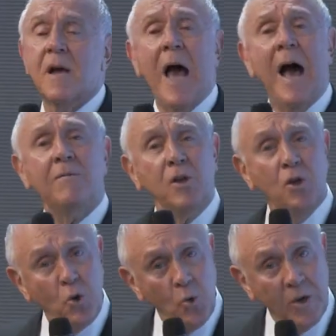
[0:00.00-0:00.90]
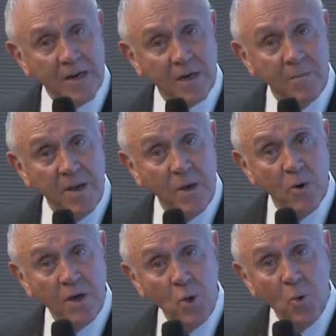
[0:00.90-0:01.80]
How did you get to be
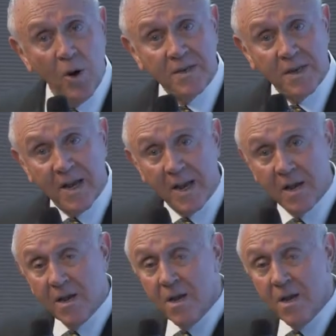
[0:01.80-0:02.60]
where you are today?